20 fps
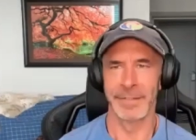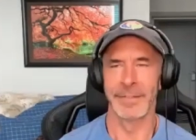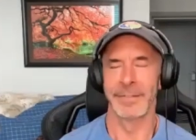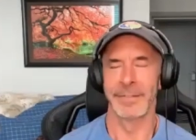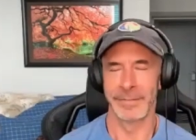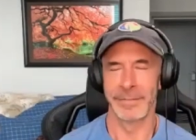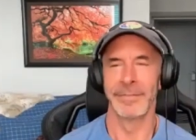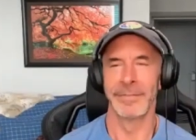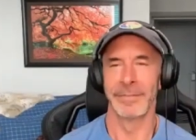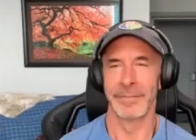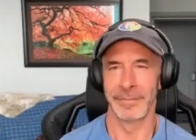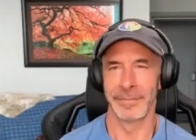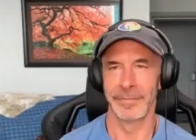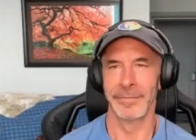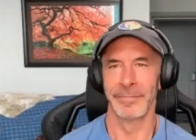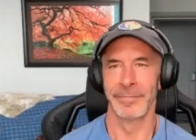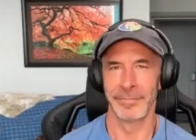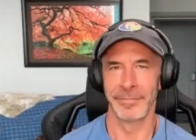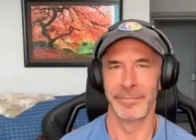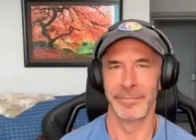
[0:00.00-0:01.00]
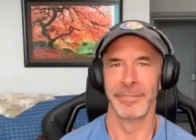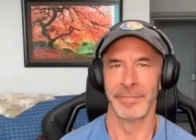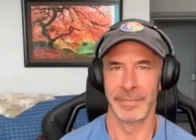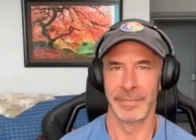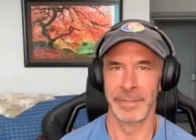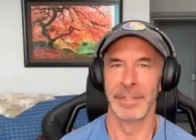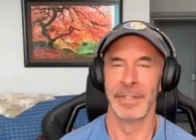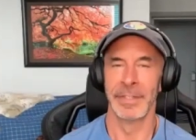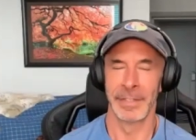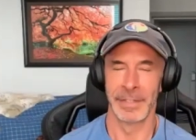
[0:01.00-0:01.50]
don't do that. Or, you
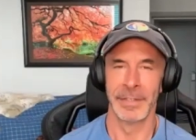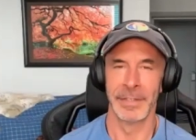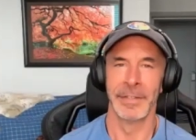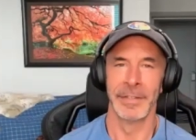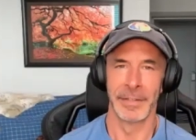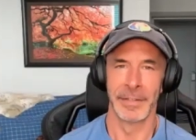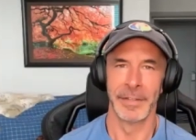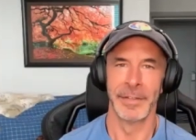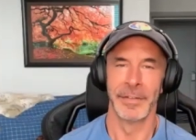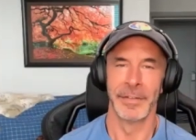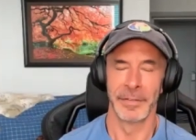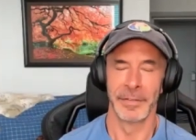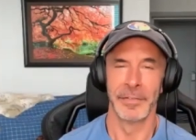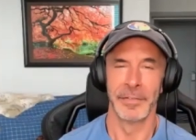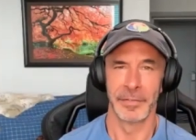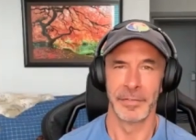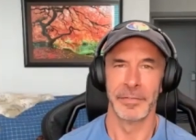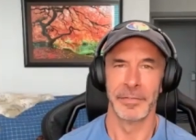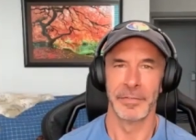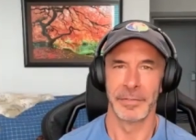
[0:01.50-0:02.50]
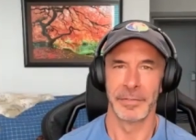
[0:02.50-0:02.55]
know, oh man, that was